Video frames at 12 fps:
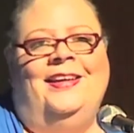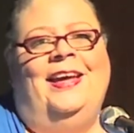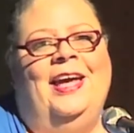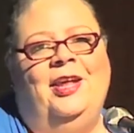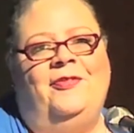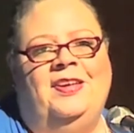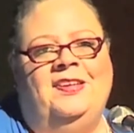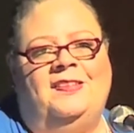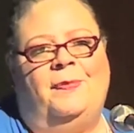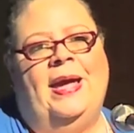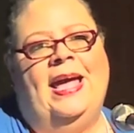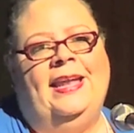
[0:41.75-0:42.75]
And if he
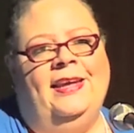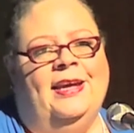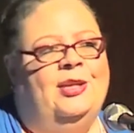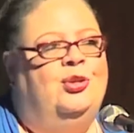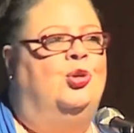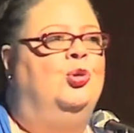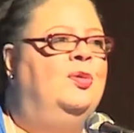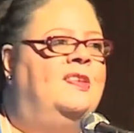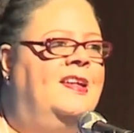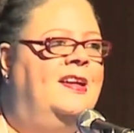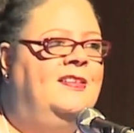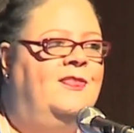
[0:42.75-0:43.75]
spent 2
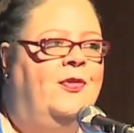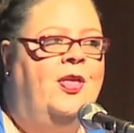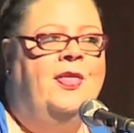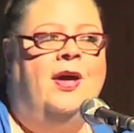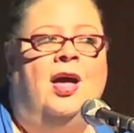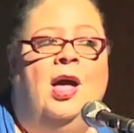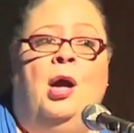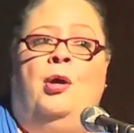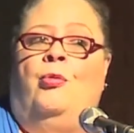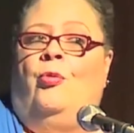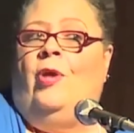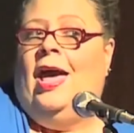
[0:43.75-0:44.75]
cents for the
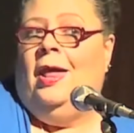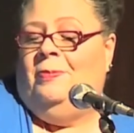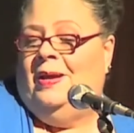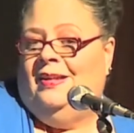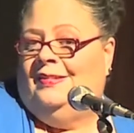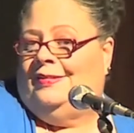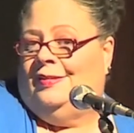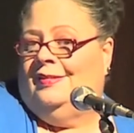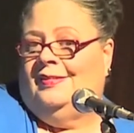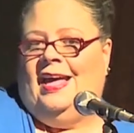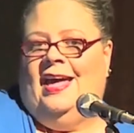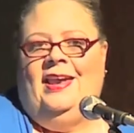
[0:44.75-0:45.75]
red
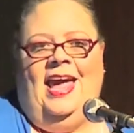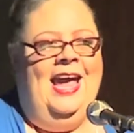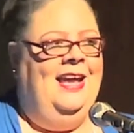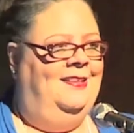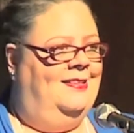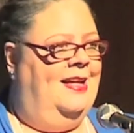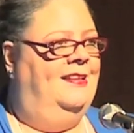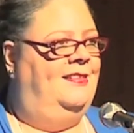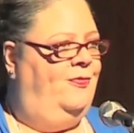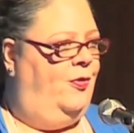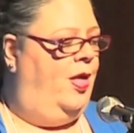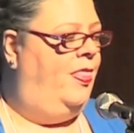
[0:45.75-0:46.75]
pencils and 8 cents
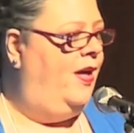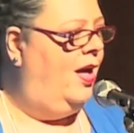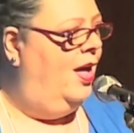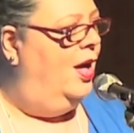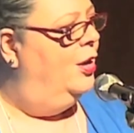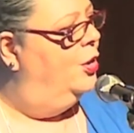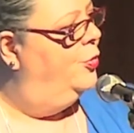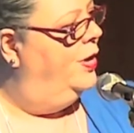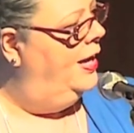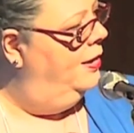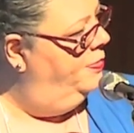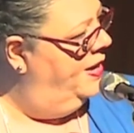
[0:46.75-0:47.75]
for the
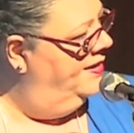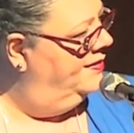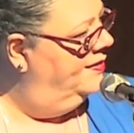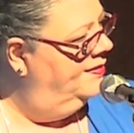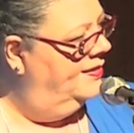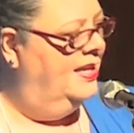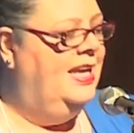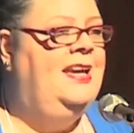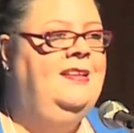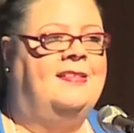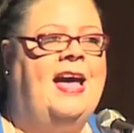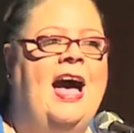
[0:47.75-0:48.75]
green pencils, and
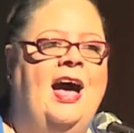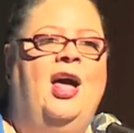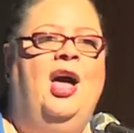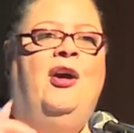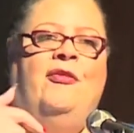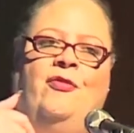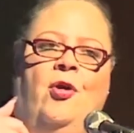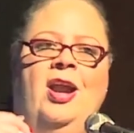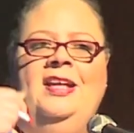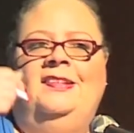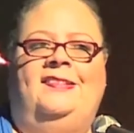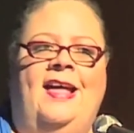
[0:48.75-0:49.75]
he's got
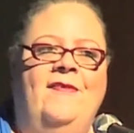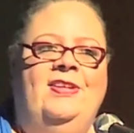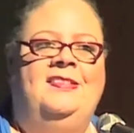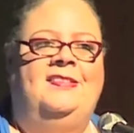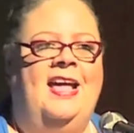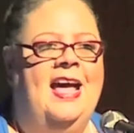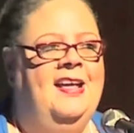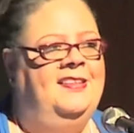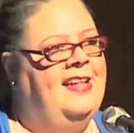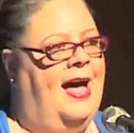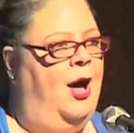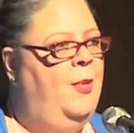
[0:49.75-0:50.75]
47
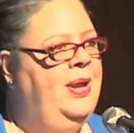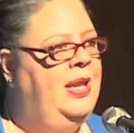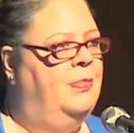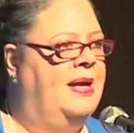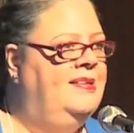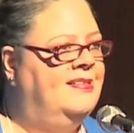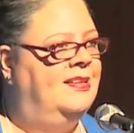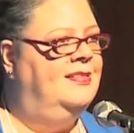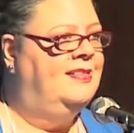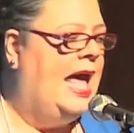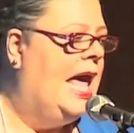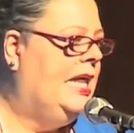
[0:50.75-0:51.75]
cents, how many
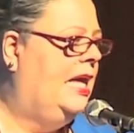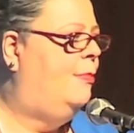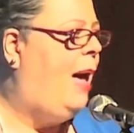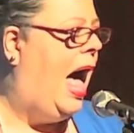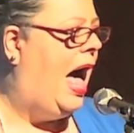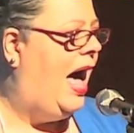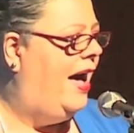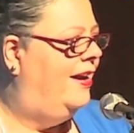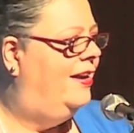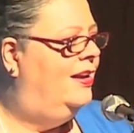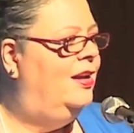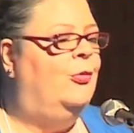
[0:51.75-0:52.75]
pencils can he buy?
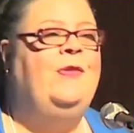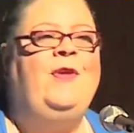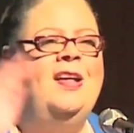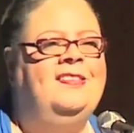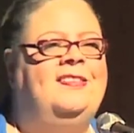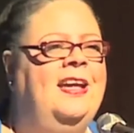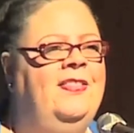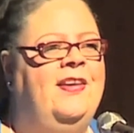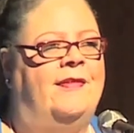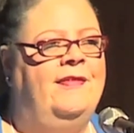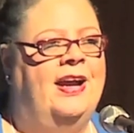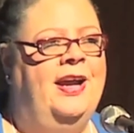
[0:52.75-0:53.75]
We've all seen
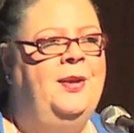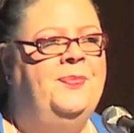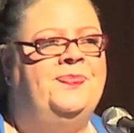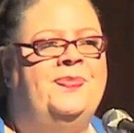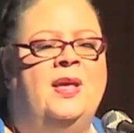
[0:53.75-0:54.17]
that, right?